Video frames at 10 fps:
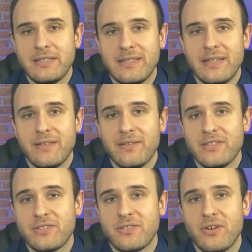Now,
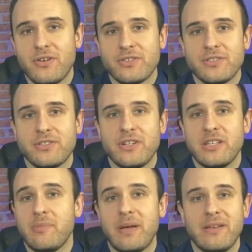this cost is going
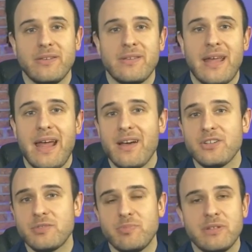to depend on the
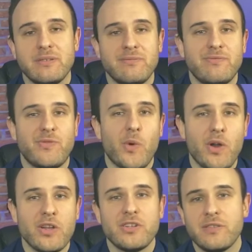house, but
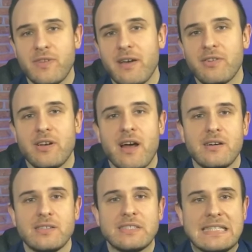$400 to
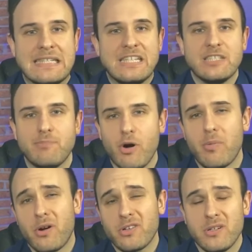$500 is a
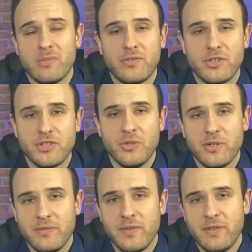ballpark number for a
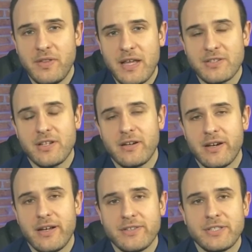$250,000
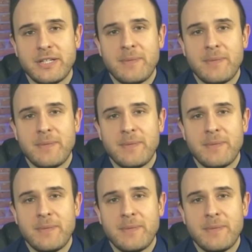house.